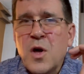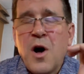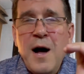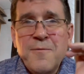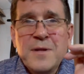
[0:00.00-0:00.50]

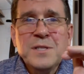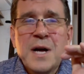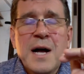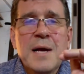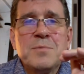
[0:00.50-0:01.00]

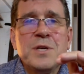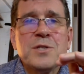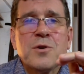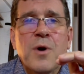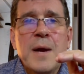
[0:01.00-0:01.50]
oftentimes these
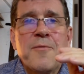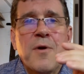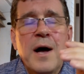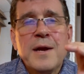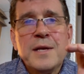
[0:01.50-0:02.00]
are grape
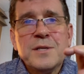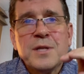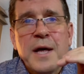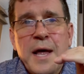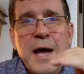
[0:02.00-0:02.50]
varieties
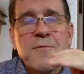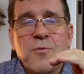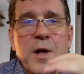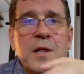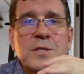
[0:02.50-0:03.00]
that have
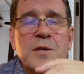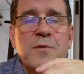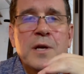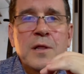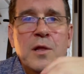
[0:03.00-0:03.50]

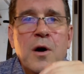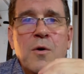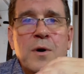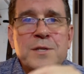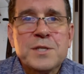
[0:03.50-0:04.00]
relatively
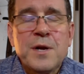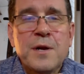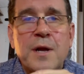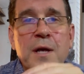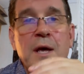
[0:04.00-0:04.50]
low
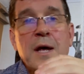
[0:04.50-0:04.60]
acidity.